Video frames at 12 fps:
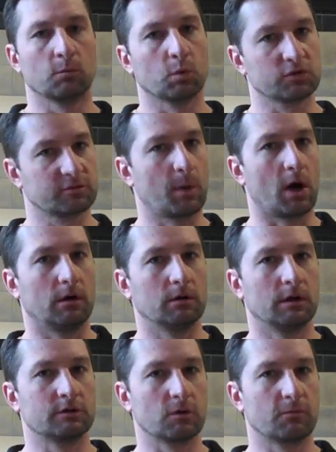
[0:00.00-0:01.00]
we're small.
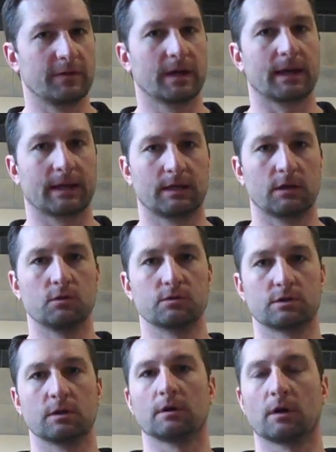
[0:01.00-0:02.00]
And so if we got a kid who's
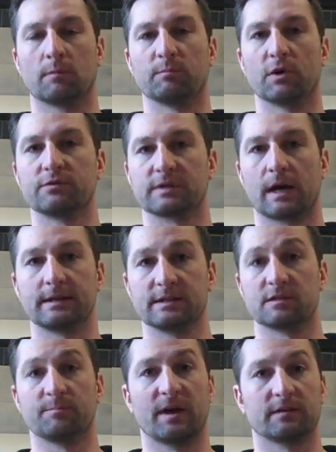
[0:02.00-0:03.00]
good on both sides, he's
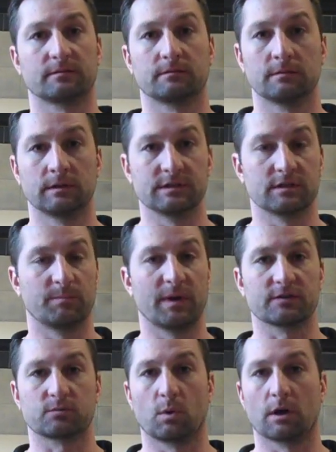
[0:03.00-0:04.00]
the best, he's the
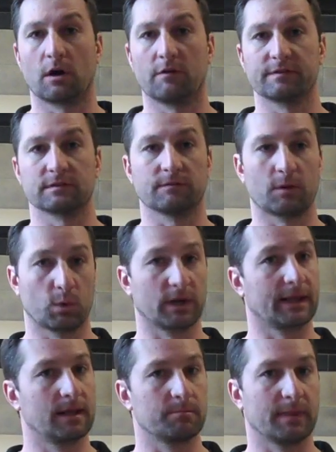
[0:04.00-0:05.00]
best one offensive line, we're
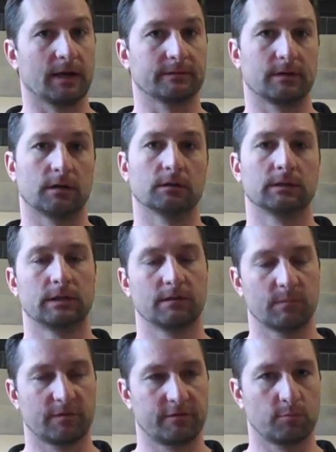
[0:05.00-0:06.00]
going to keep him out there, give
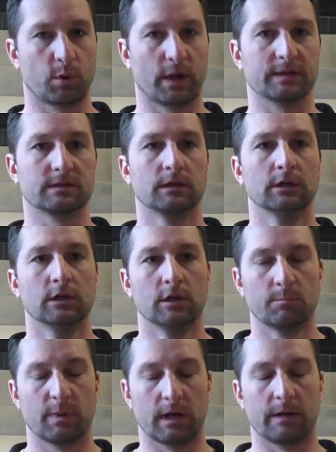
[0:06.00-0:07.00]
him a few breaks
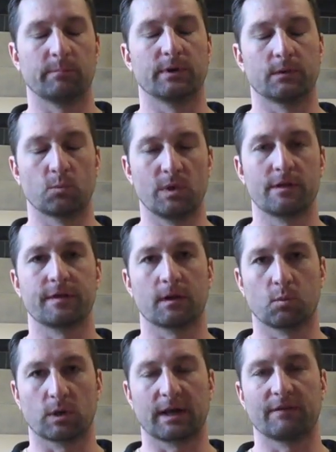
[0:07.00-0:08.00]
but but we think
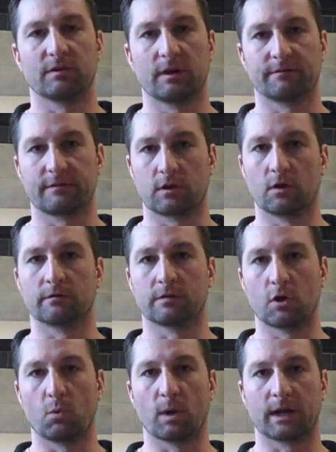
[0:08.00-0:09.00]
we're going to have enough to go to
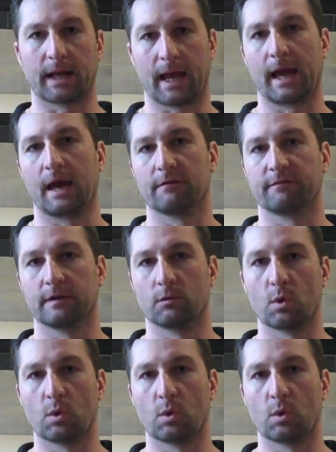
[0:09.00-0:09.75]
go one and a half and